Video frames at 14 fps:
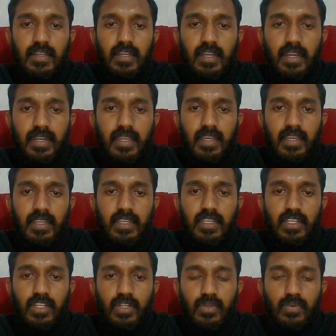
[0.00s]
attack
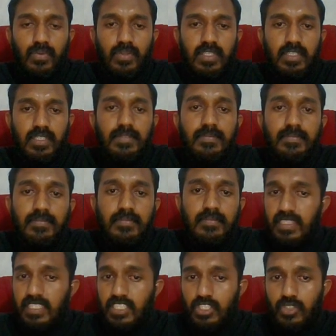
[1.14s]
into
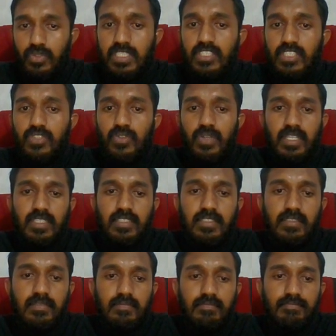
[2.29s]
these two squares
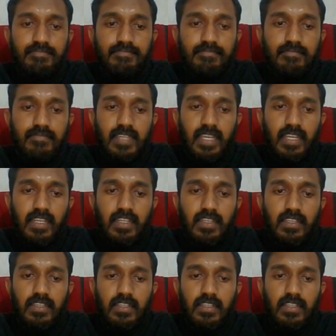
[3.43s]
and